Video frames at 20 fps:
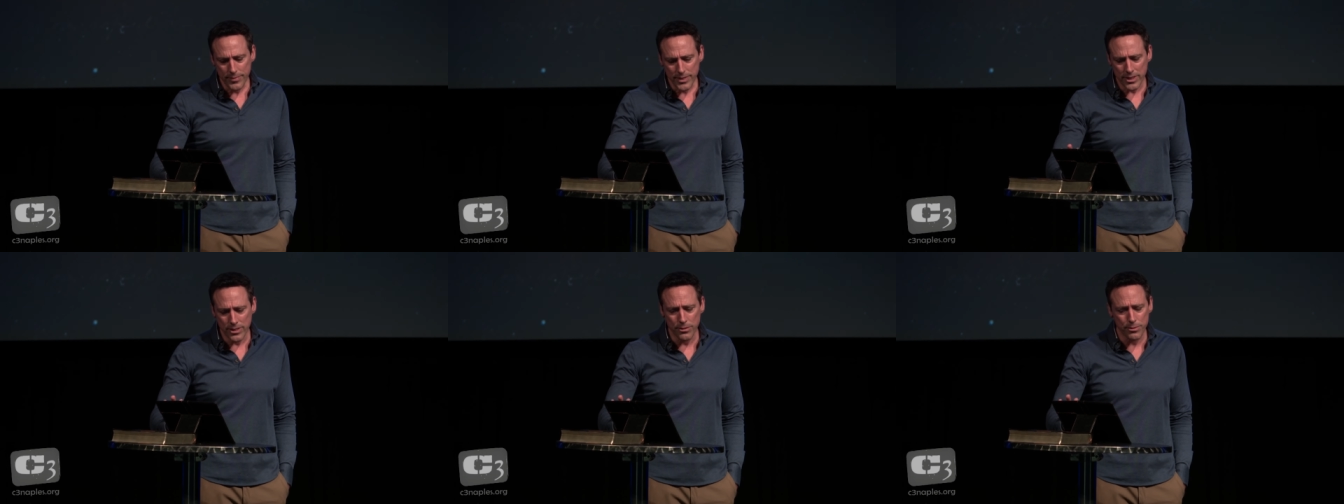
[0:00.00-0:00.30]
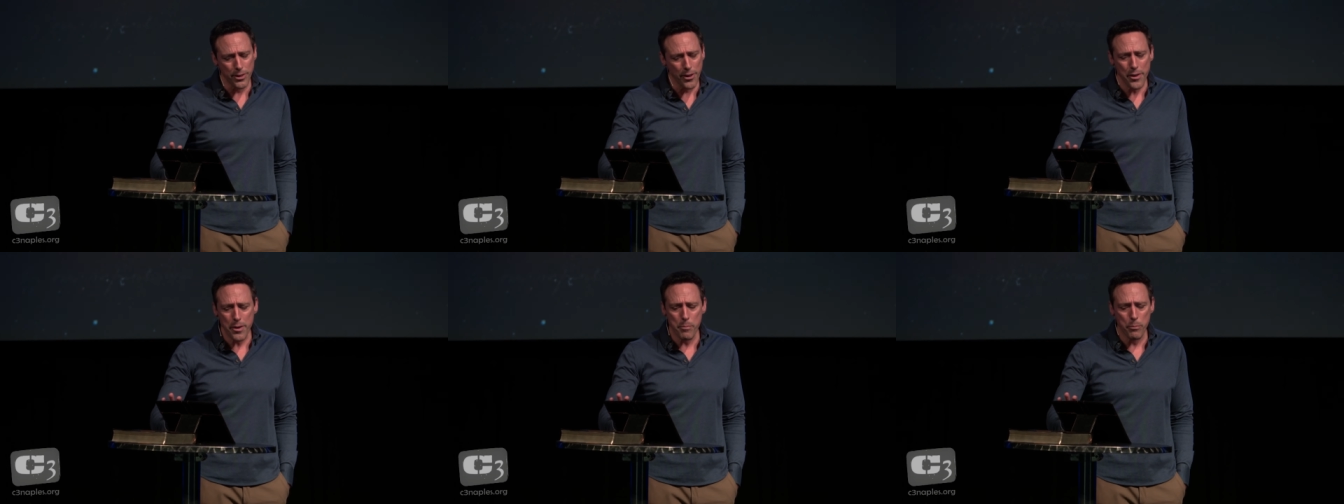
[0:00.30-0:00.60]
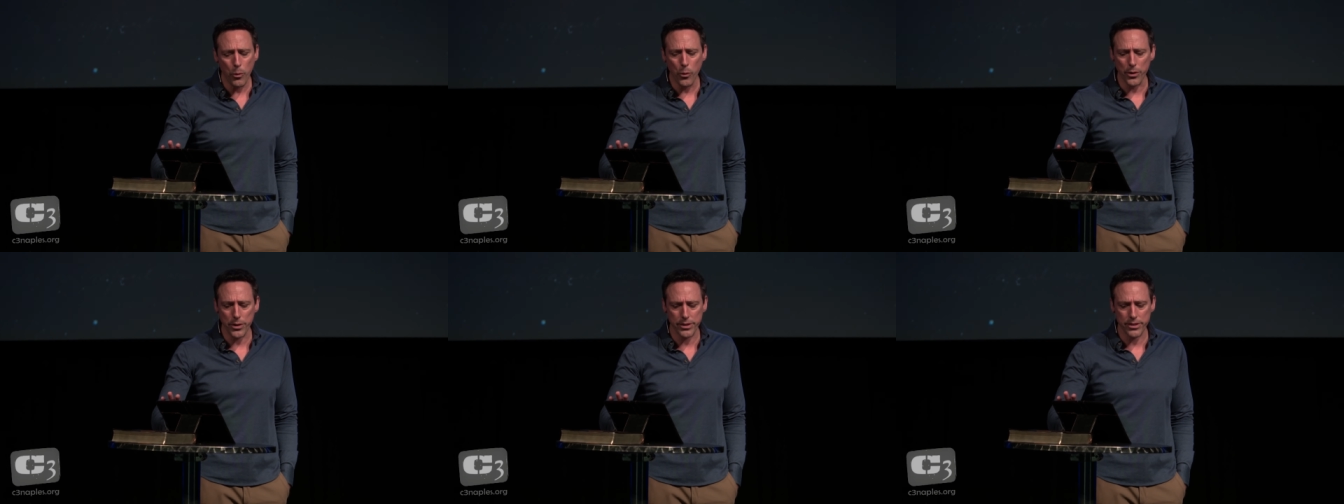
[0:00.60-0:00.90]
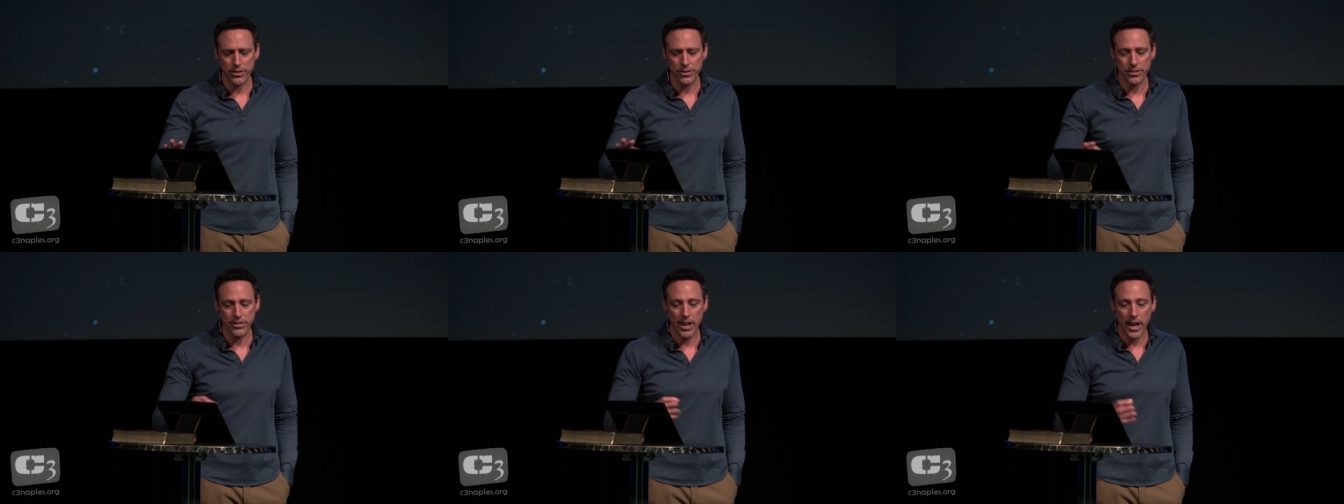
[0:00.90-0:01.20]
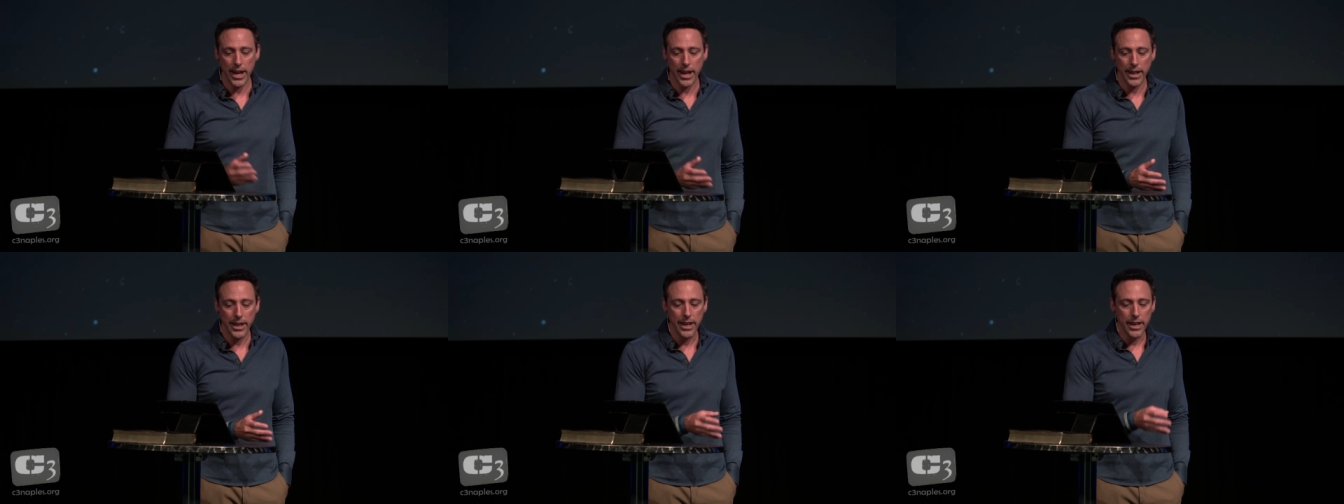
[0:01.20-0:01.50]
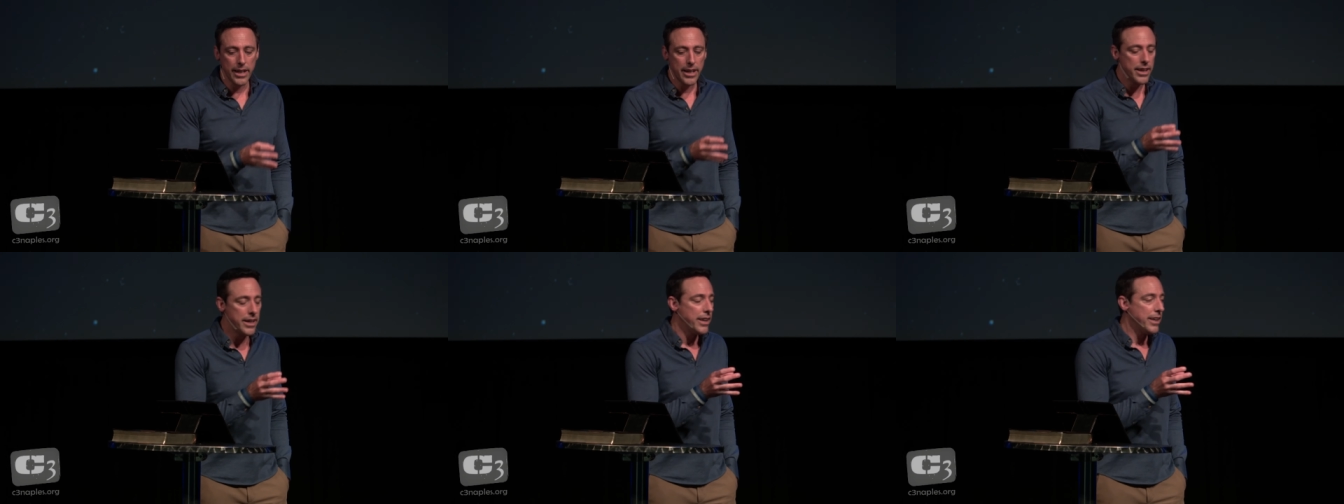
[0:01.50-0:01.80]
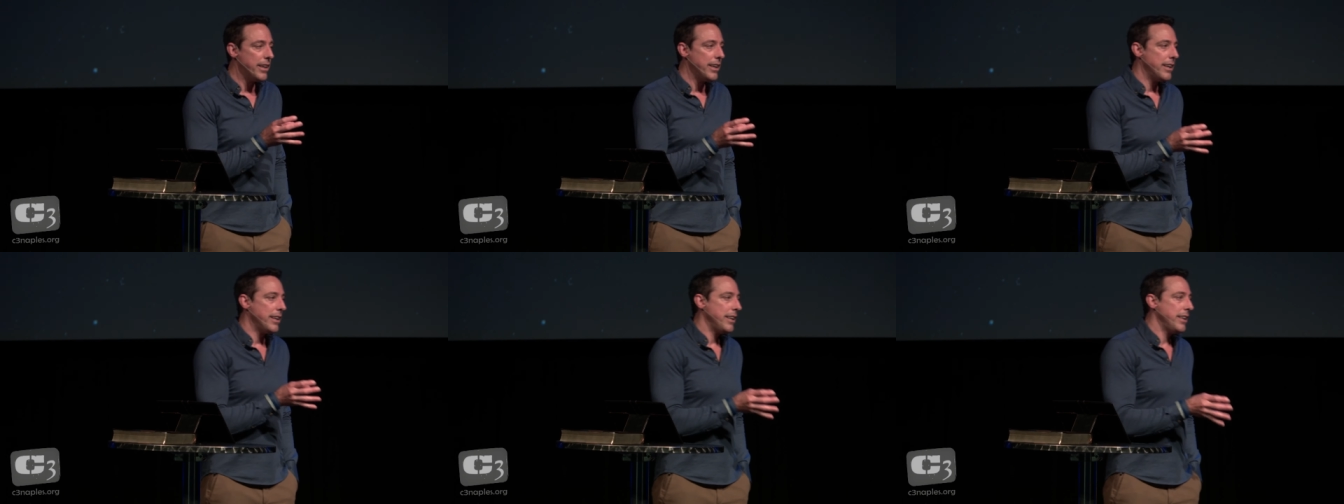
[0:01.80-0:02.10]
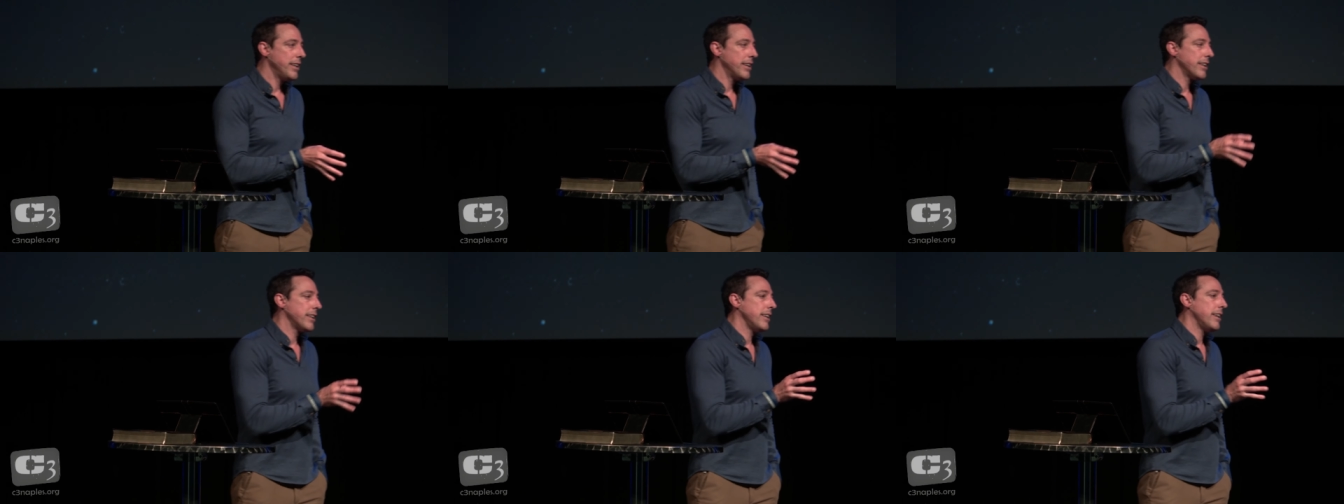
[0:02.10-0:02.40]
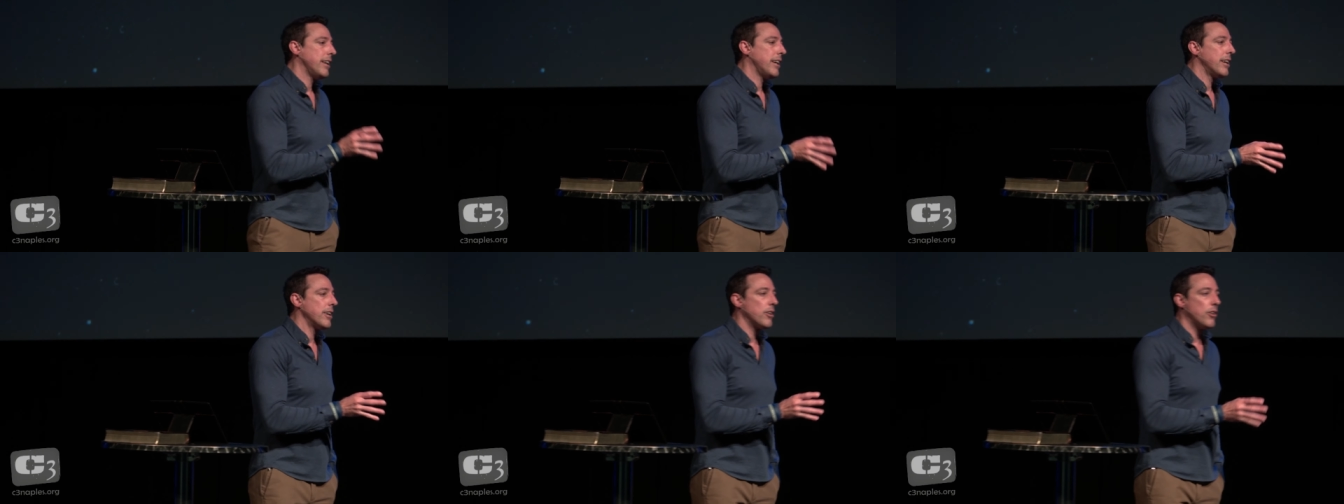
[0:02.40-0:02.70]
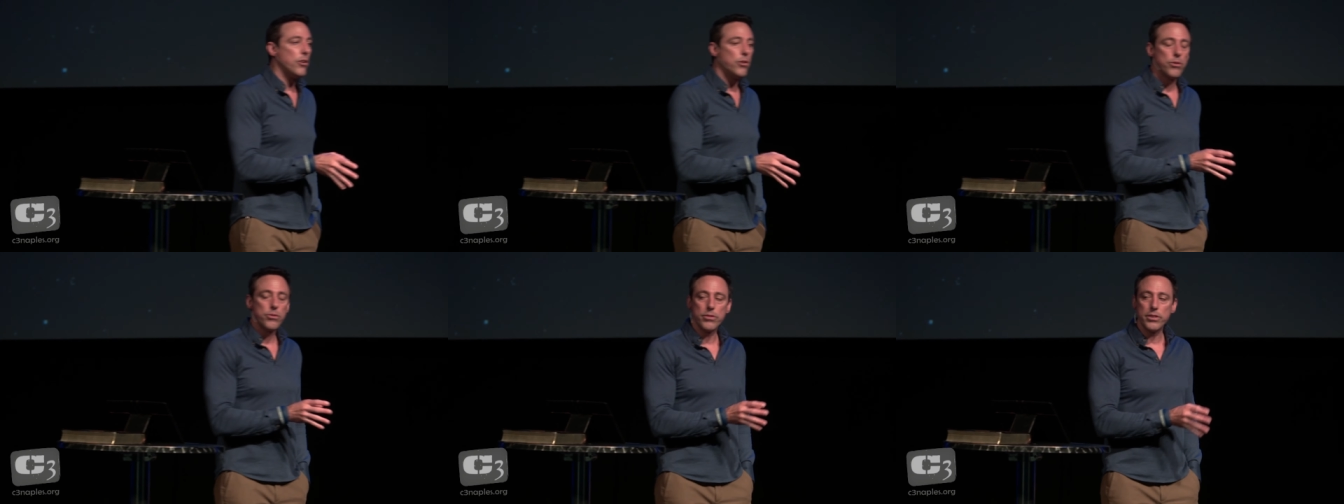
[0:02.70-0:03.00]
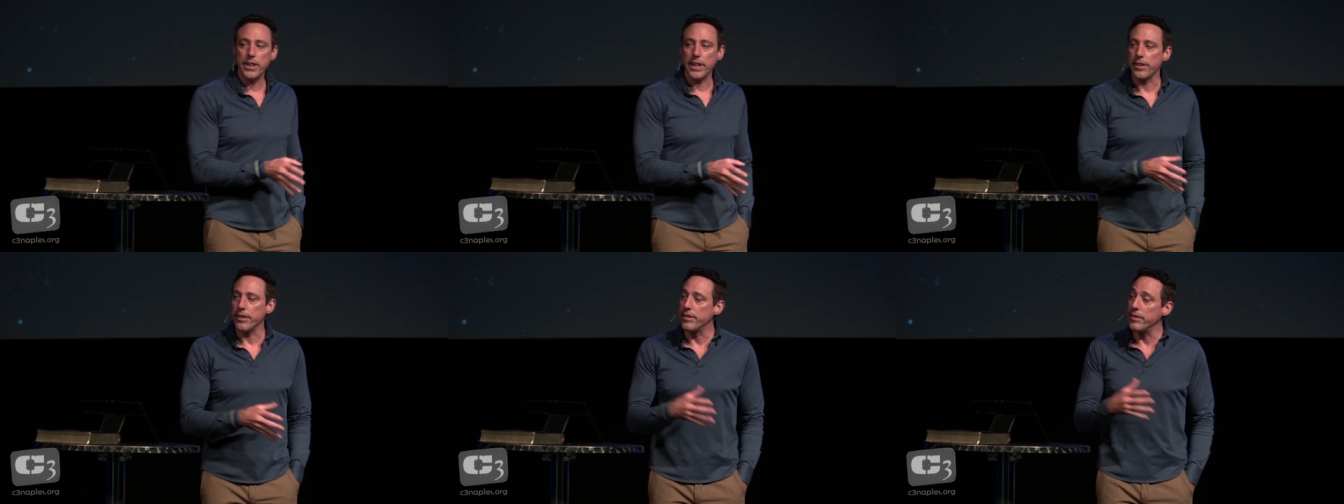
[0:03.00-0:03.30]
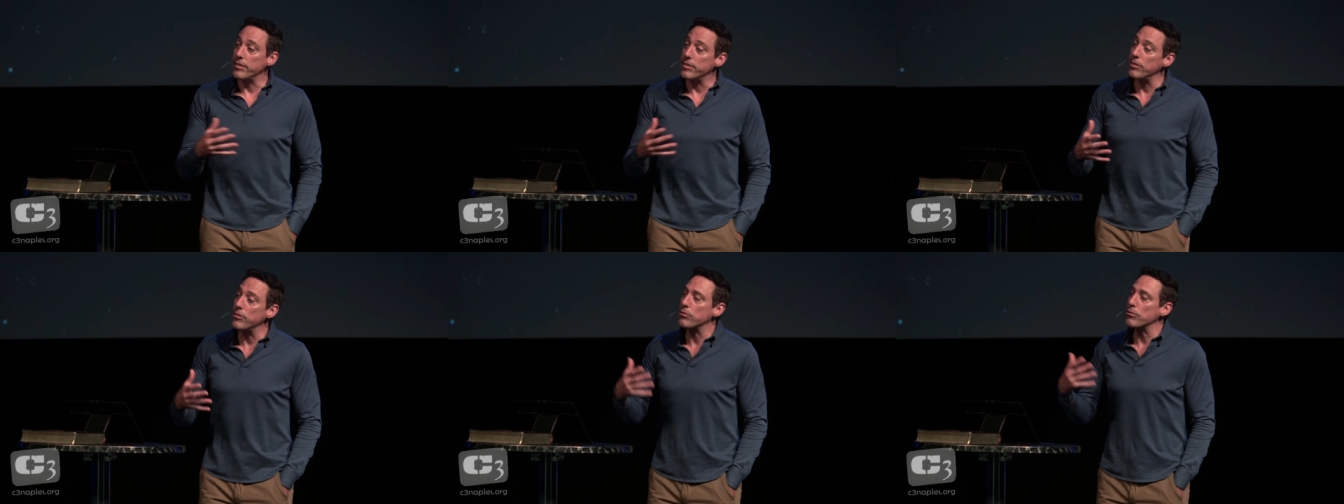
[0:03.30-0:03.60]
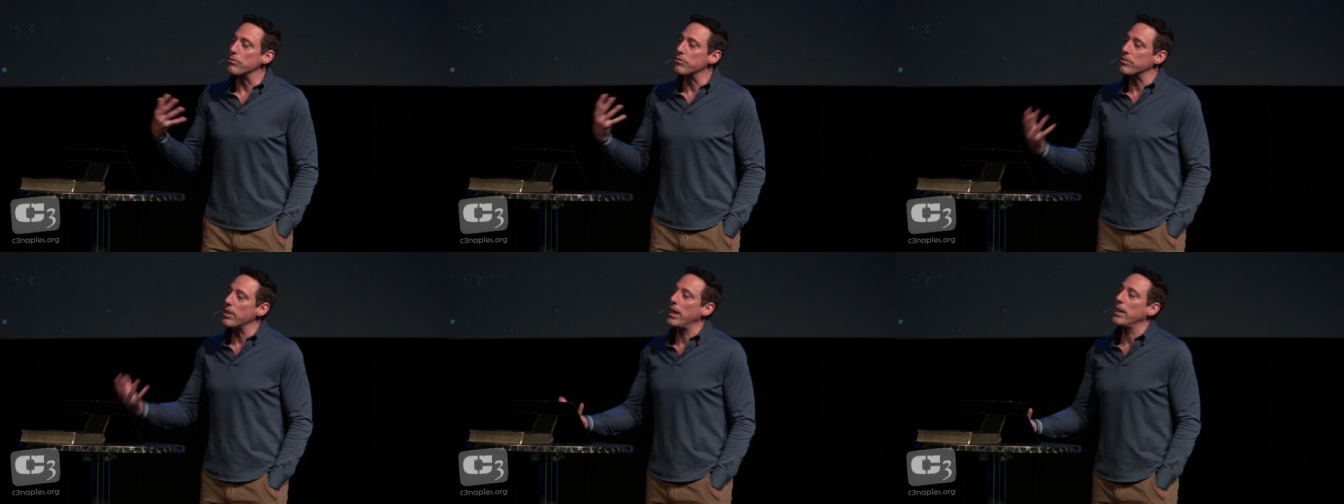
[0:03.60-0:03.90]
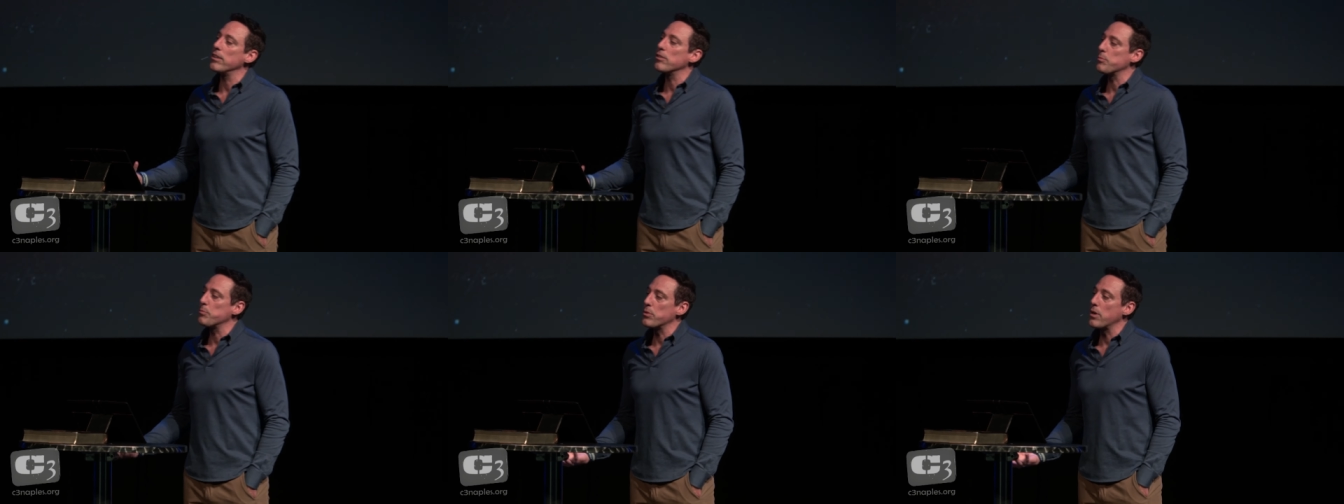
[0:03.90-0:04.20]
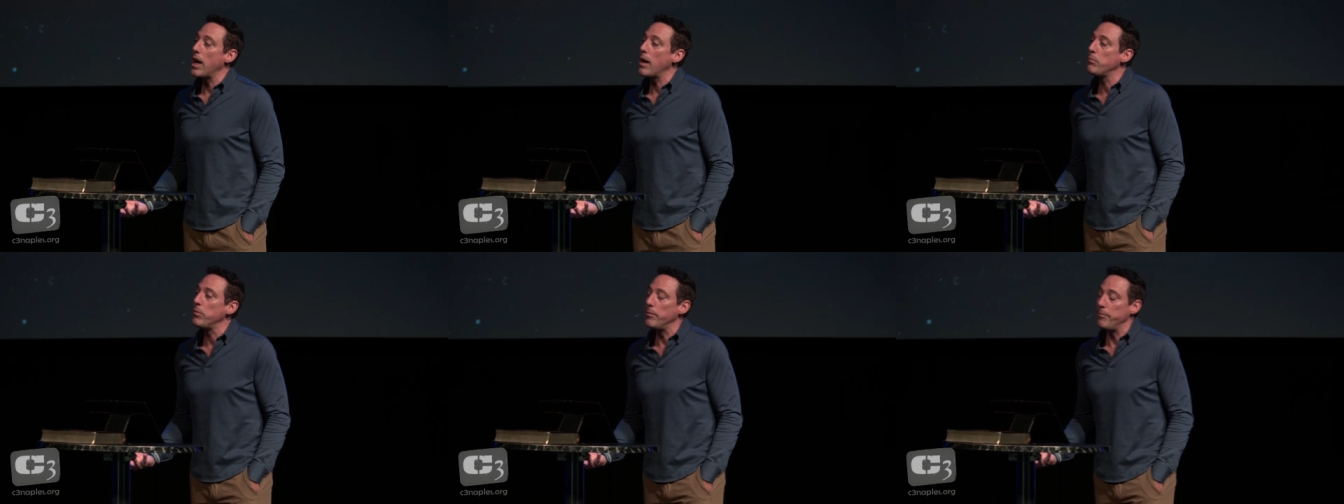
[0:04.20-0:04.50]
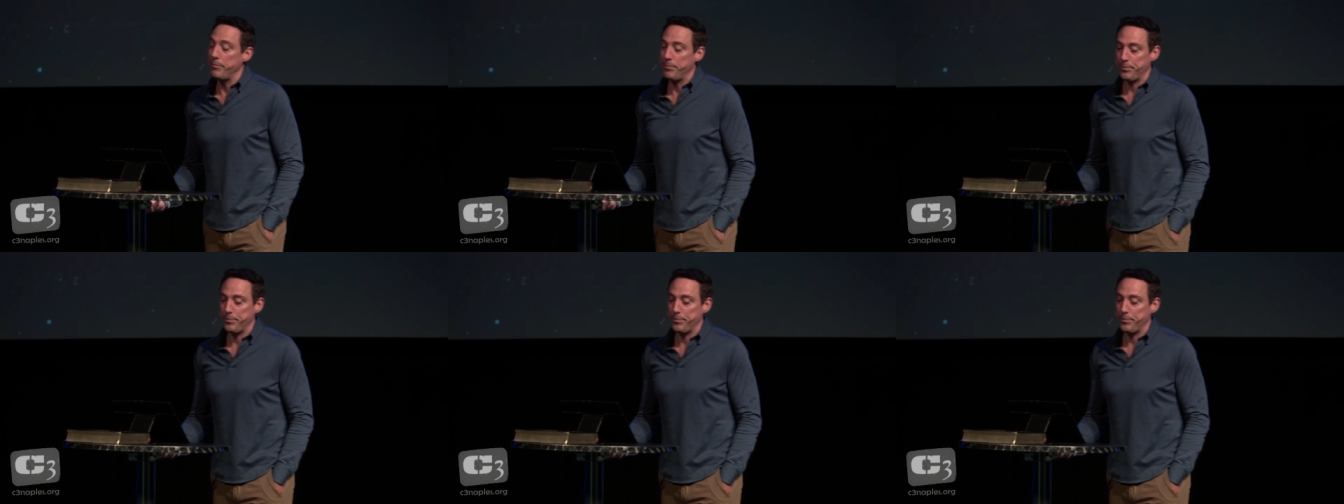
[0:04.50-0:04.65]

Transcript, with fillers: It's very important to stay in our own lane. This is Uzziah's problem.